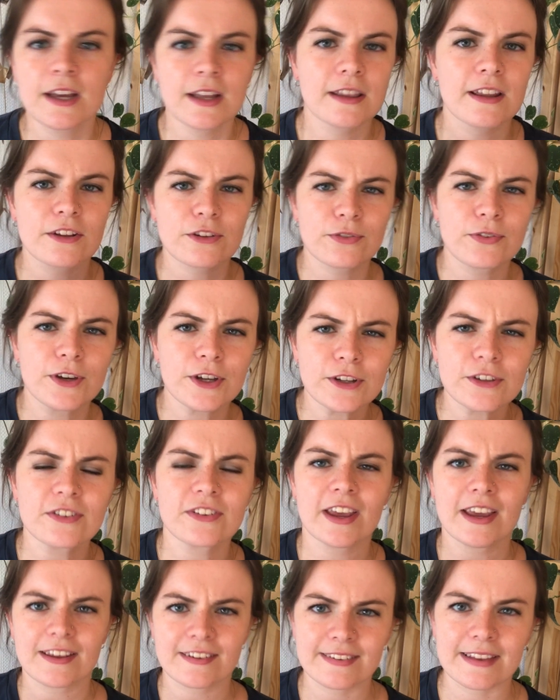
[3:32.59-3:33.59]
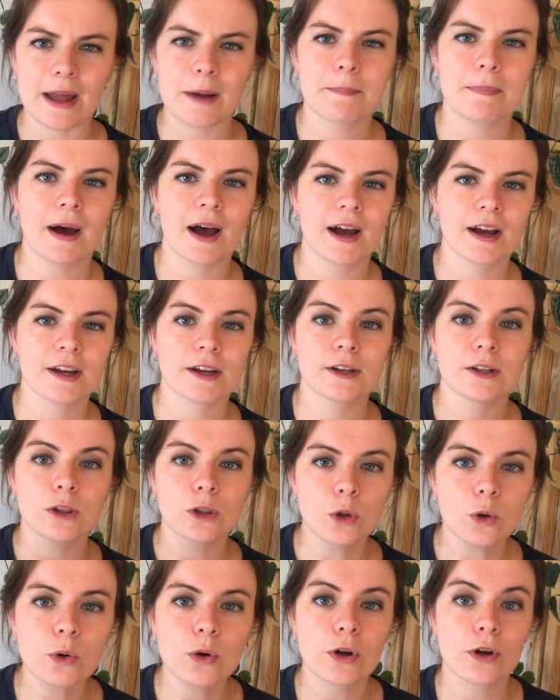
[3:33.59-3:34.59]
let's first take a step back and
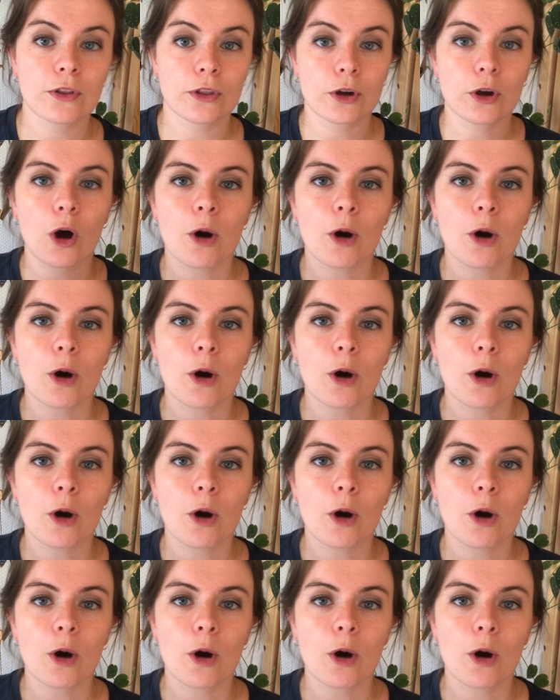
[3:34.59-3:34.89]
look at the